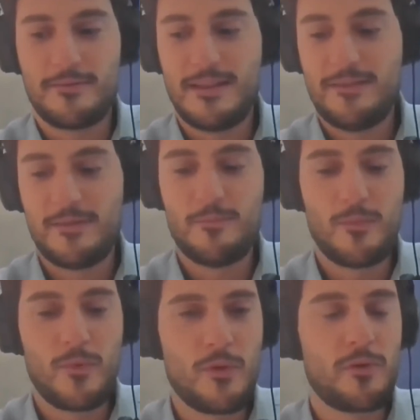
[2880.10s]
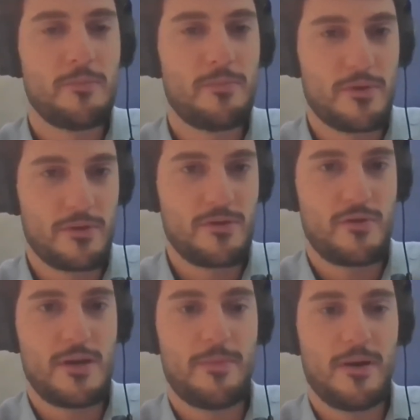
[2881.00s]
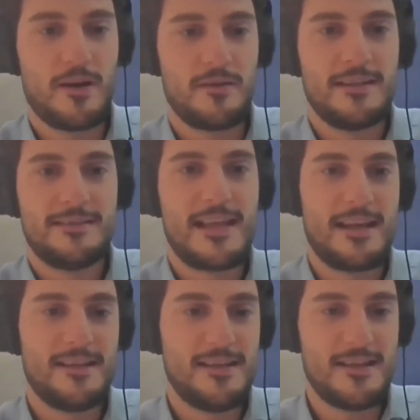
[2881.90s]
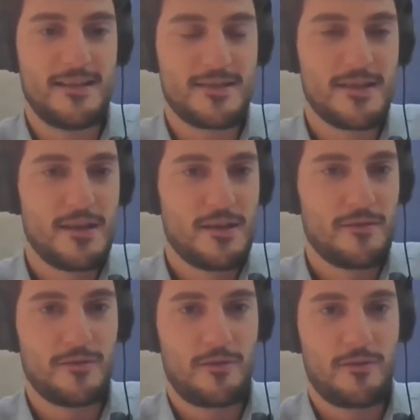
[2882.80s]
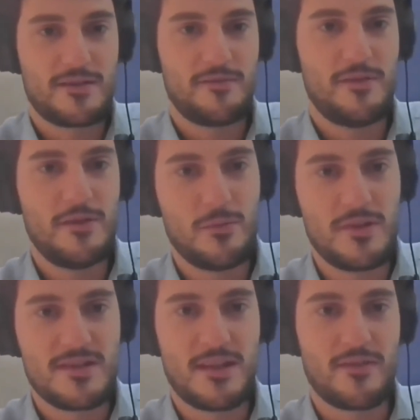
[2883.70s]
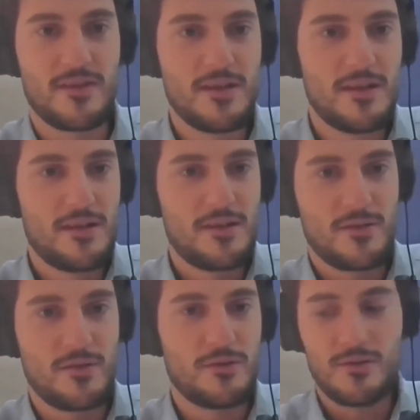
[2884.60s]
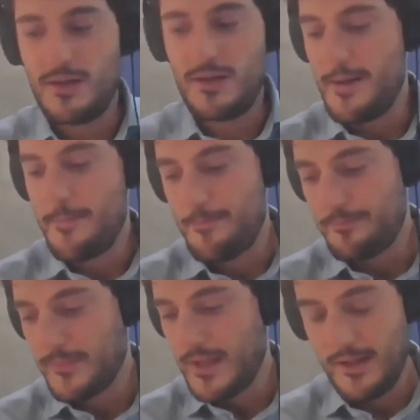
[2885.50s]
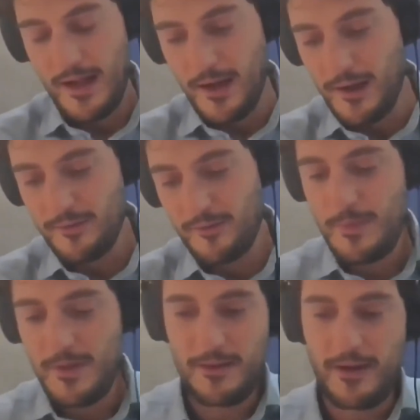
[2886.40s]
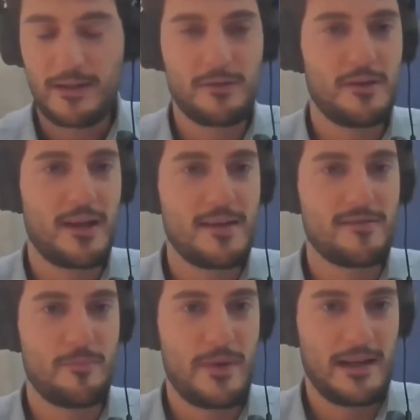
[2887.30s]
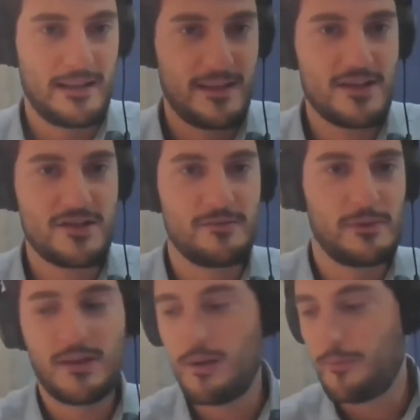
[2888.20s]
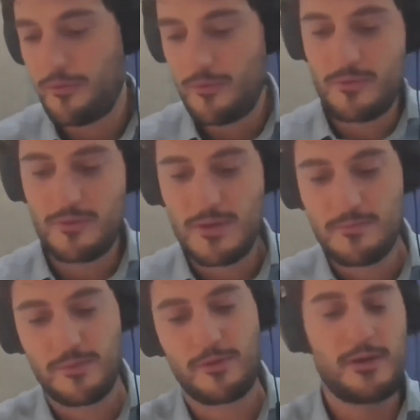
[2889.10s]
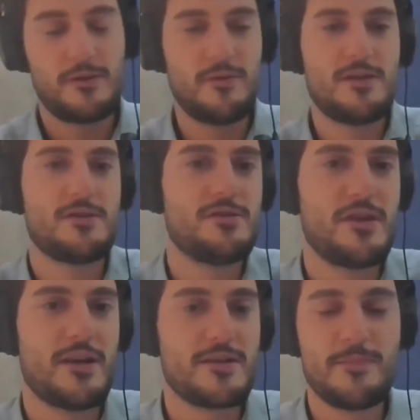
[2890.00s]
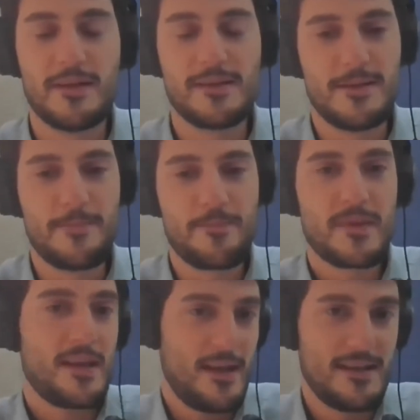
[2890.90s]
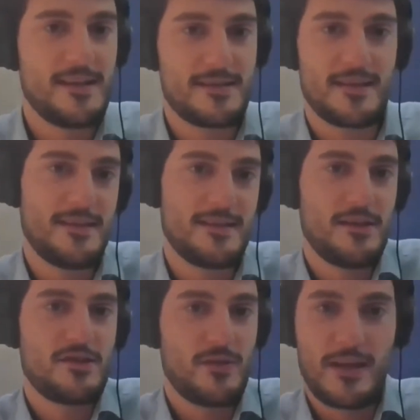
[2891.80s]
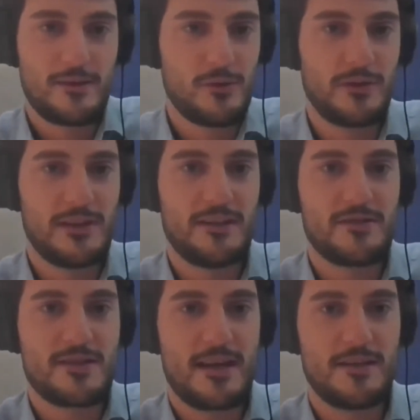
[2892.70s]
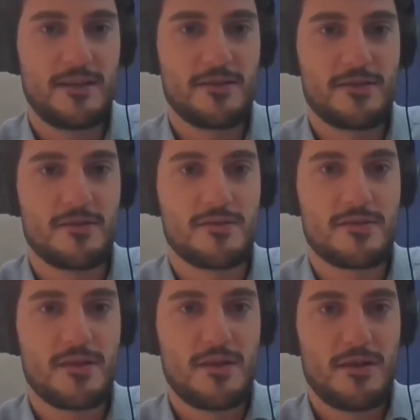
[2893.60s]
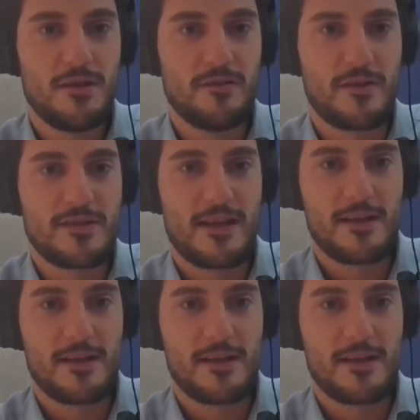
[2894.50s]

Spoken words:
even more important trade partner than it is for the rest of the E27. So I can't speak directly to the case of Bangladesh when it comes to import graduation shares, but it is an issue, and I totally understand the concerns of Razak.